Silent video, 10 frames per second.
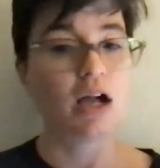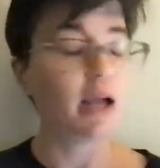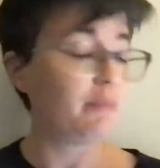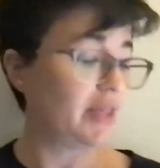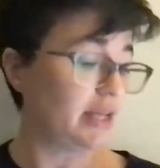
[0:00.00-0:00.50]

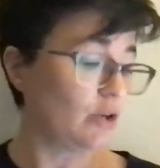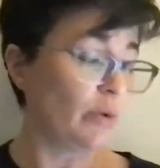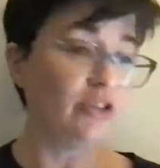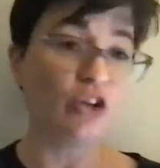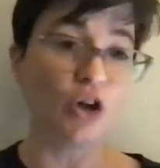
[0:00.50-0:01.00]
I'm then
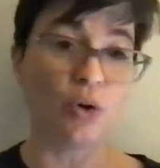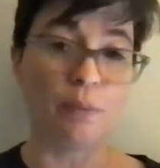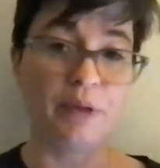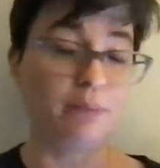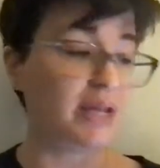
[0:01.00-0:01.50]
going to
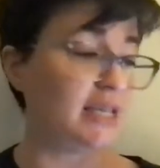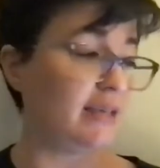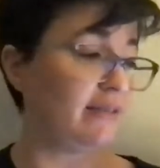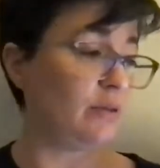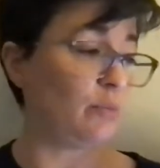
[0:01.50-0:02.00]
open my
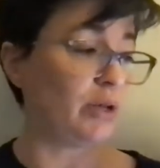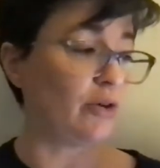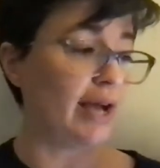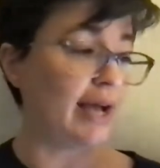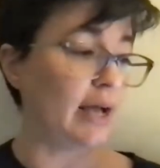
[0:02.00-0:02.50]

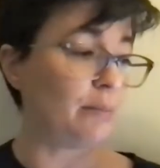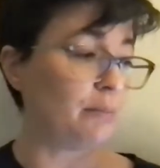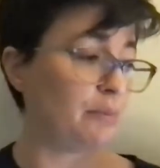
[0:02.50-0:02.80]
EasyReader app.